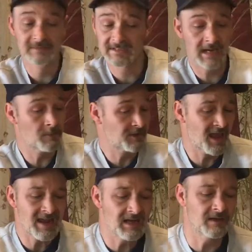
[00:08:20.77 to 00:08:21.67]
Same with
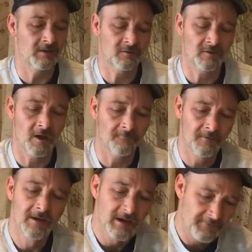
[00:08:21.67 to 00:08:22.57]
any of this stuff.
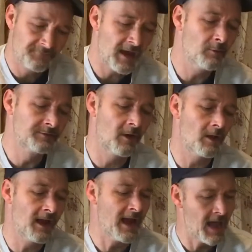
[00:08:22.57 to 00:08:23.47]
If that was
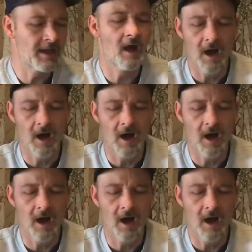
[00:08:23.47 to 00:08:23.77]
all I had,